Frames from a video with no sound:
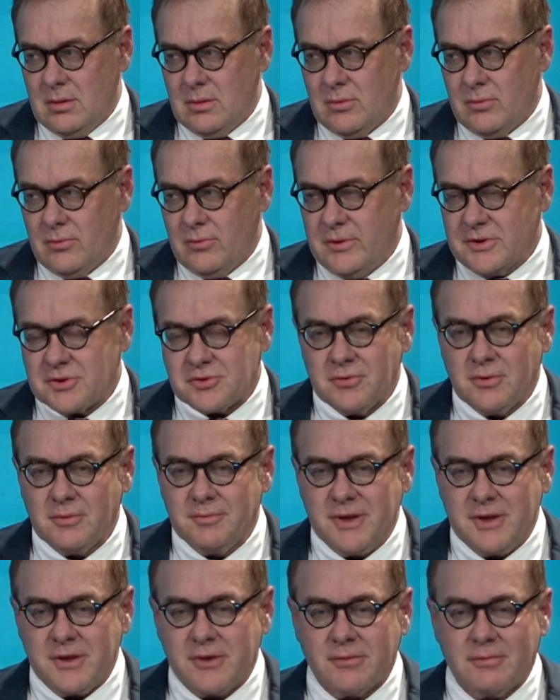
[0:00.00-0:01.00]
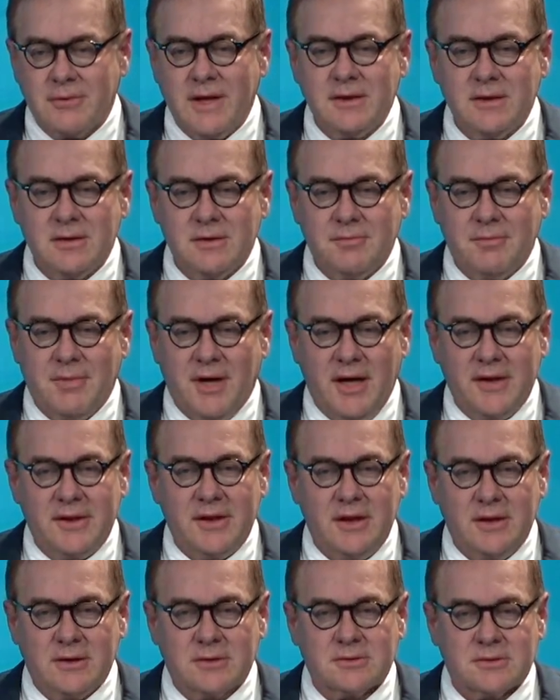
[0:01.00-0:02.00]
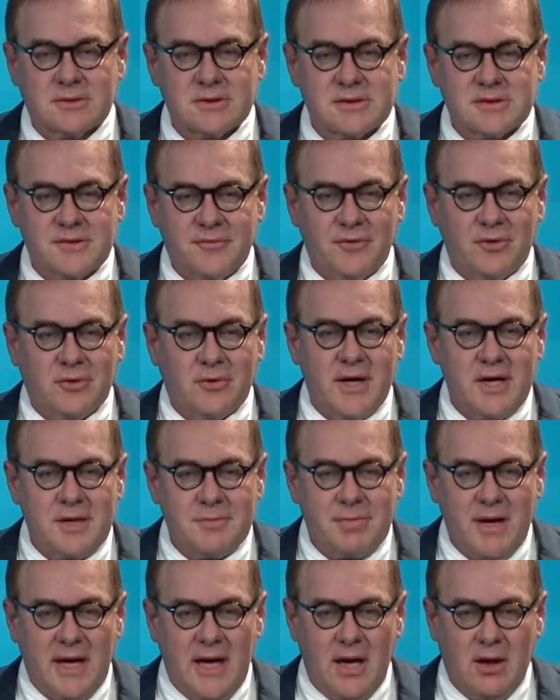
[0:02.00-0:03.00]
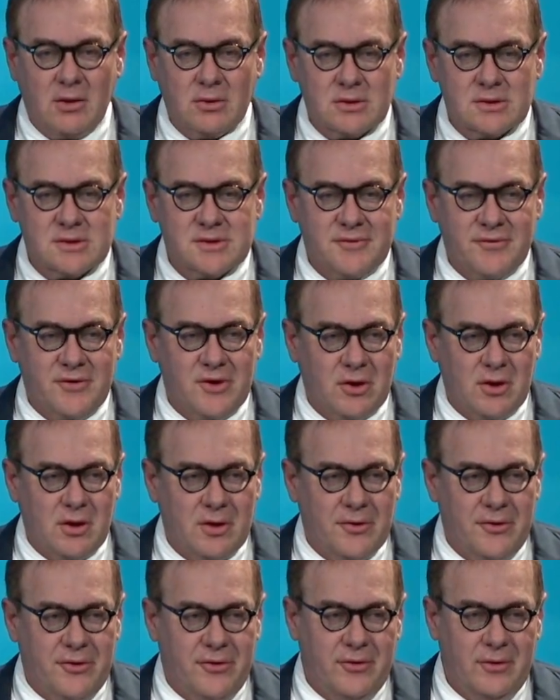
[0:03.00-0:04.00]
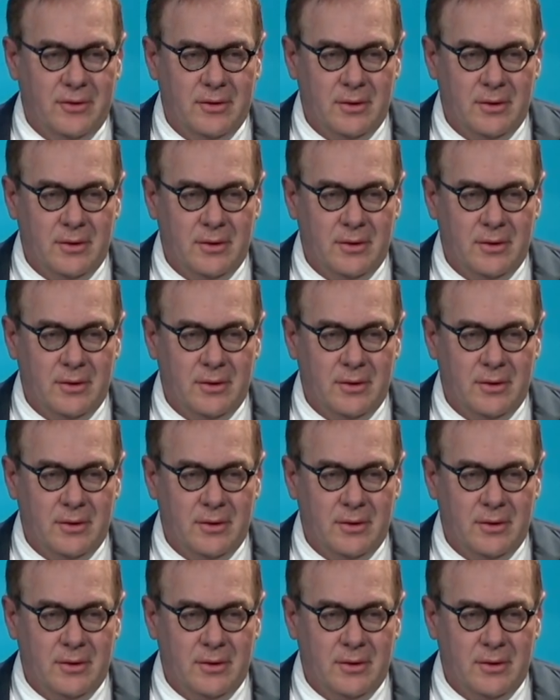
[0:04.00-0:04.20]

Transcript: which will be threatened by the interest of the great powers of the earth.